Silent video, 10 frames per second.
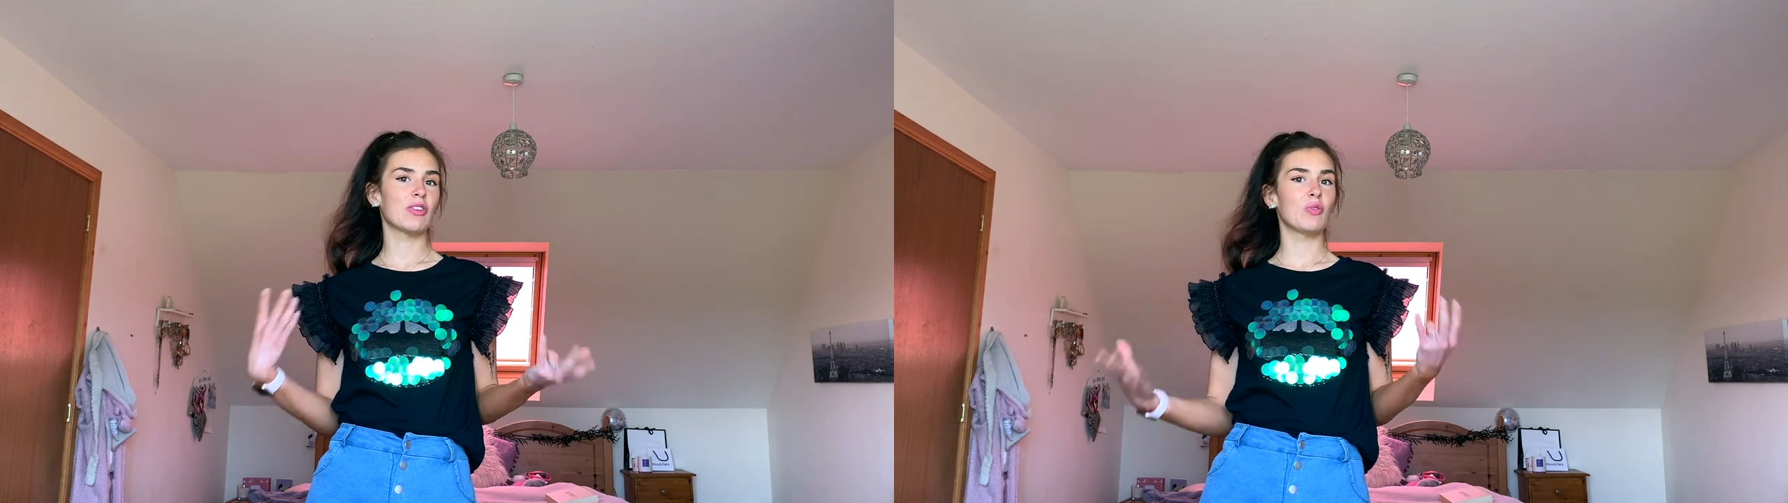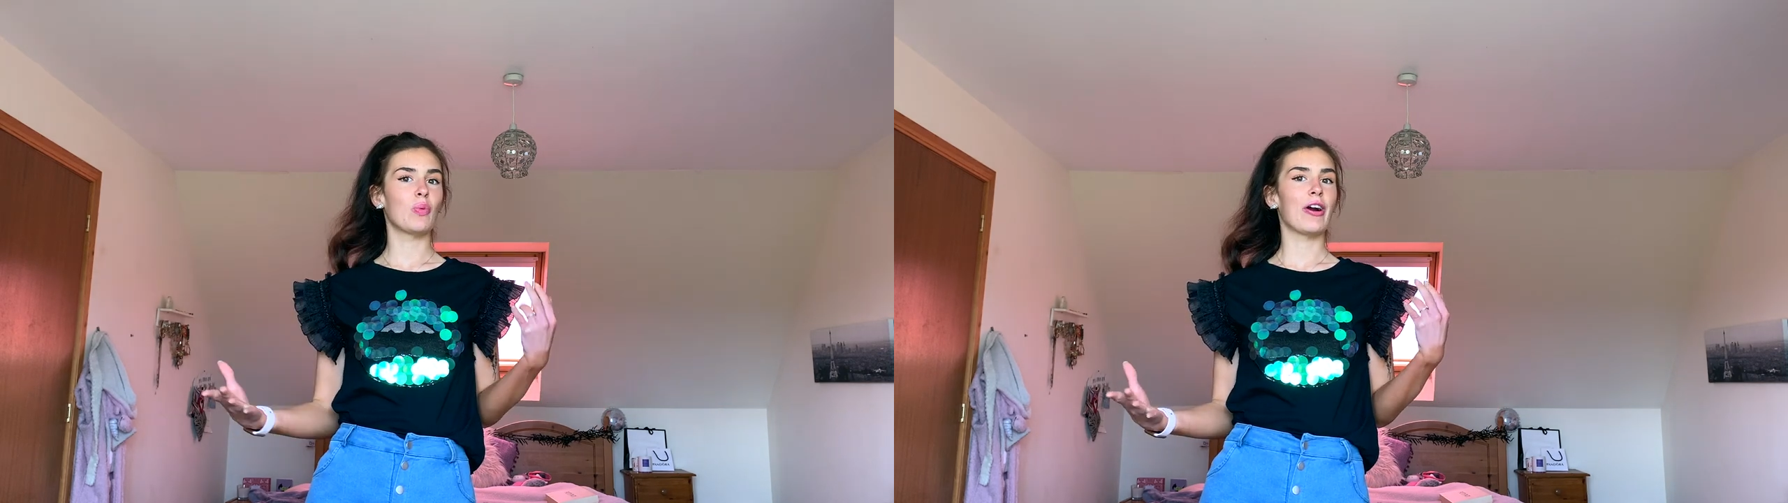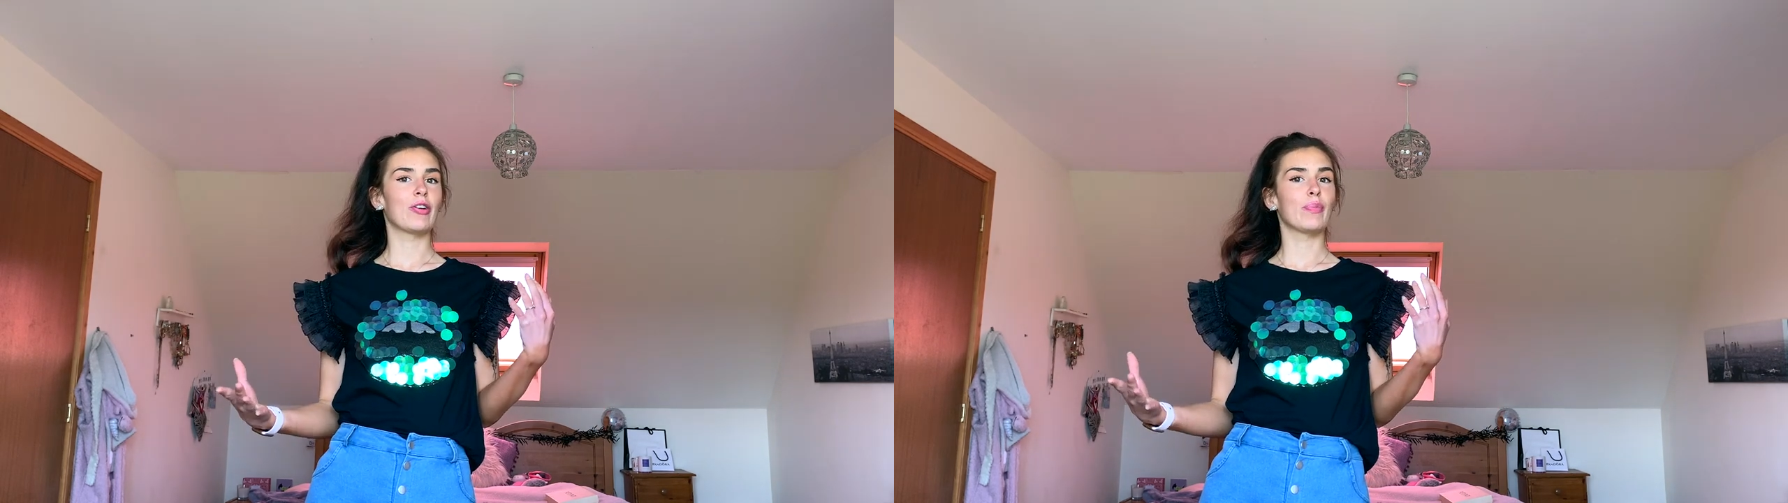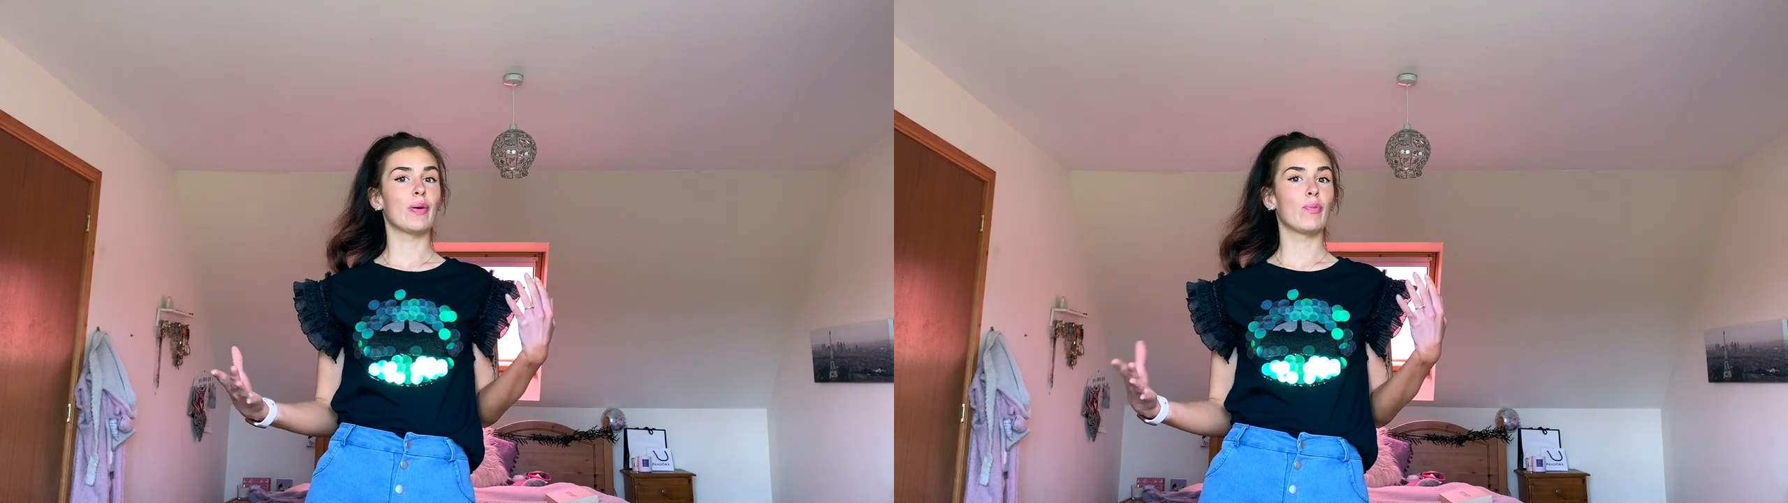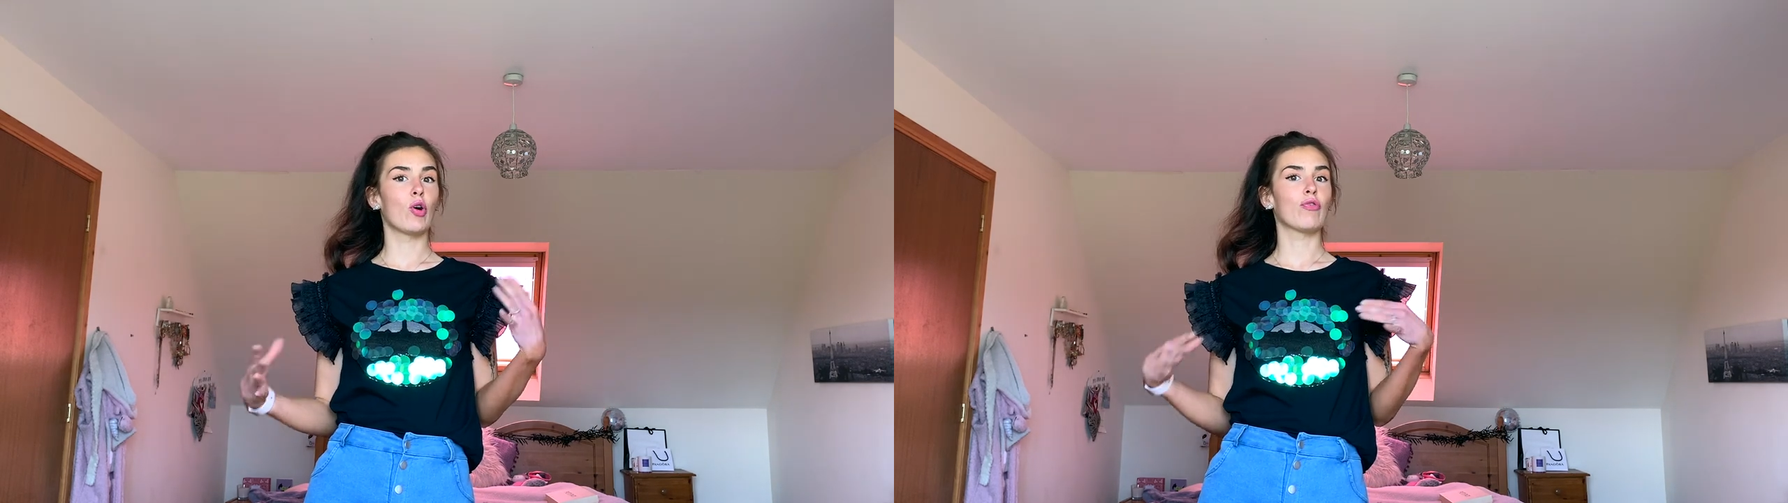you'd wear in a
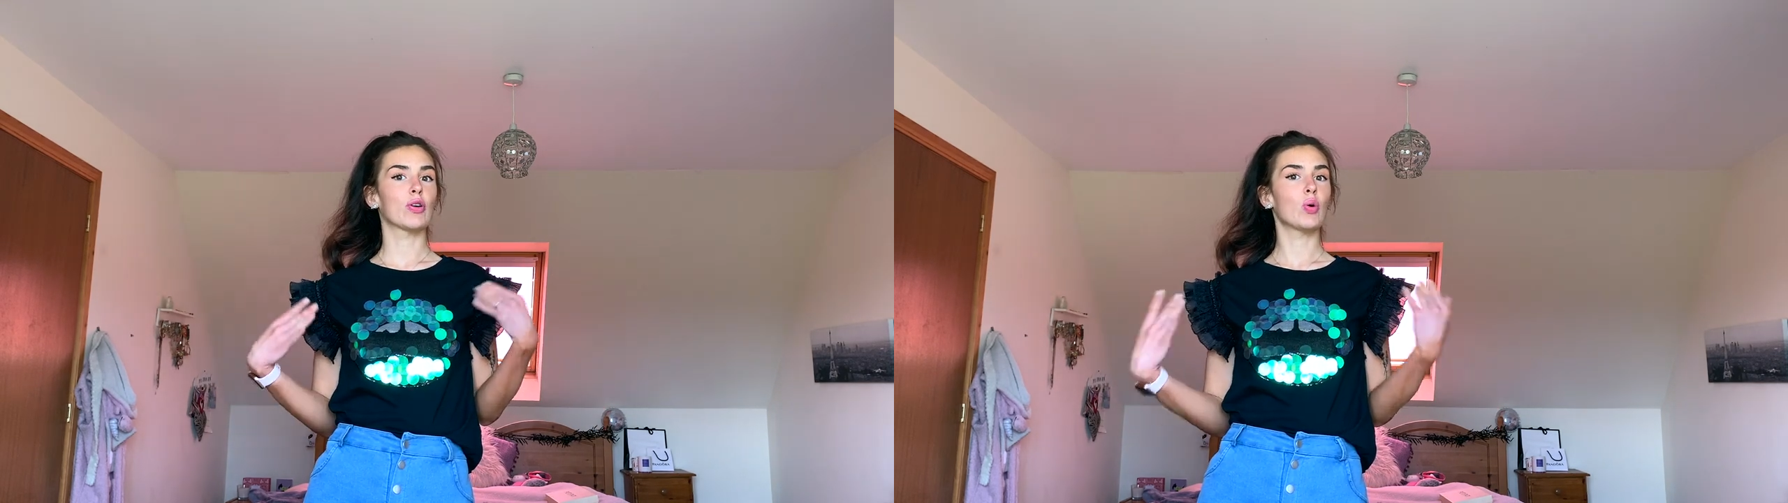bit more of a